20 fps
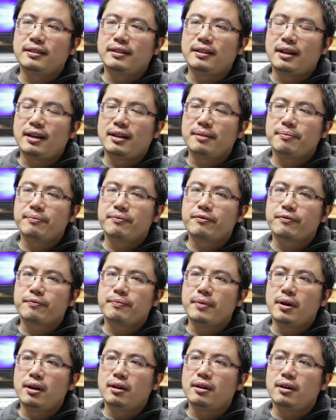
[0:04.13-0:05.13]
uh, I'm
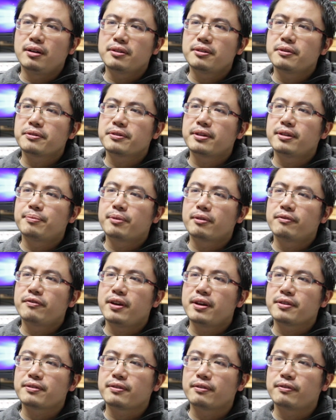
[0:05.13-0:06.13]
uh, associate
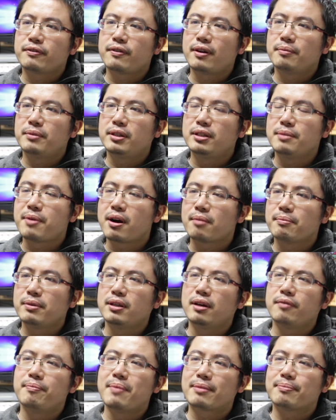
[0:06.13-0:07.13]
professor from the
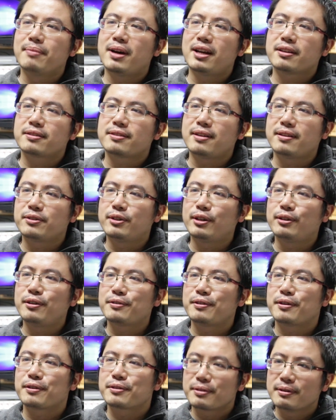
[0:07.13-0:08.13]
Department of Mathematics and
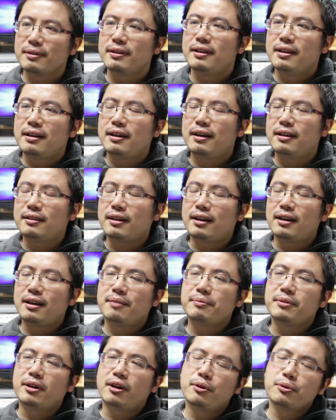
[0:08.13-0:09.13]
Statistics, and I
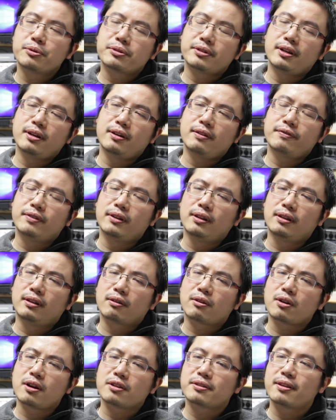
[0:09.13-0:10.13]
am the host of the
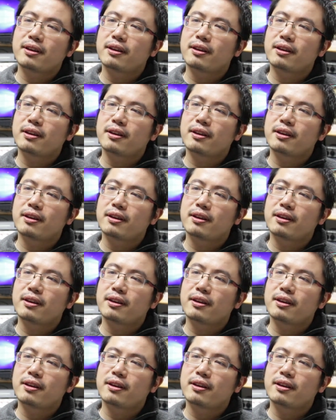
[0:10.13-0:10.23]
La Crosse